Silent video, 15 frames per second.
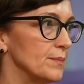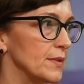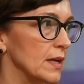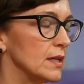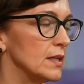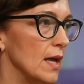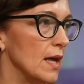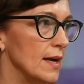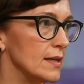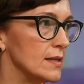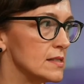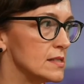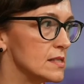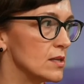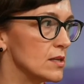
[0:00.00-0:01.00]

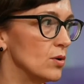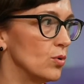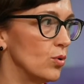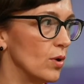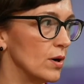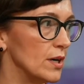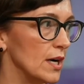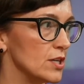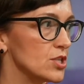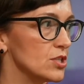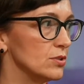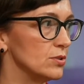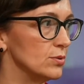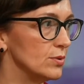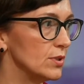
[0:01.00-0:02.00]
clients who are actually
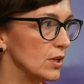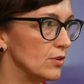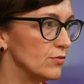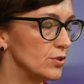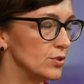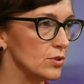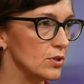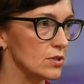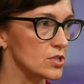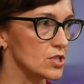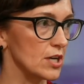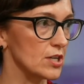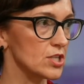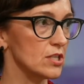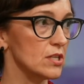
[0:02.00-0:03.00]
looking for new
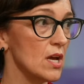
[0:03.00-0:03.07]
construction